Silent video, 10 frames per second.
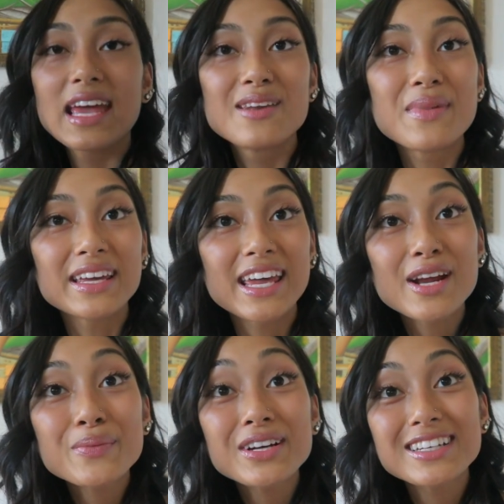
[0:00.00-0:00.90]
And my
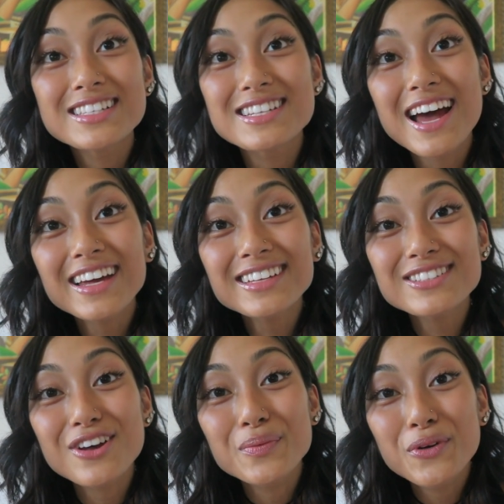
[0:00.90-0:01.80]
camera is dying,
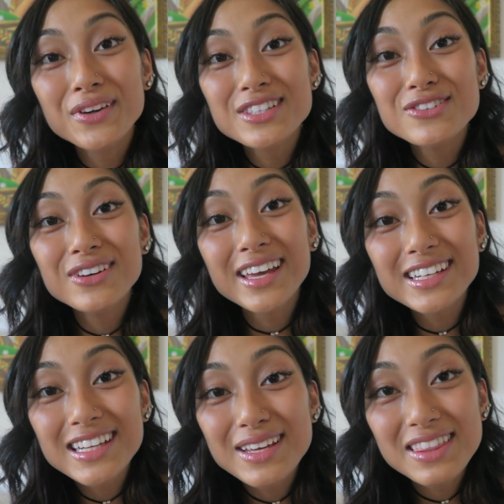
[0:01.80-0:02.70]
so I'm going to go
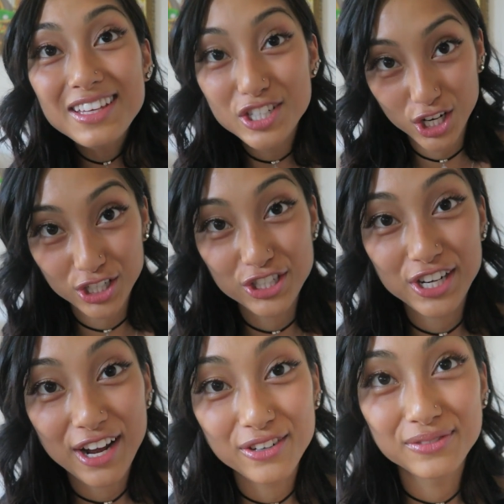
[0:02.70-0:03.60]
get the charger
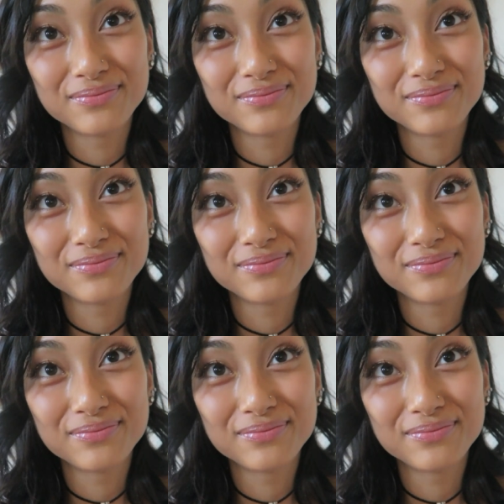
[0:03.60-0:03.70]
now.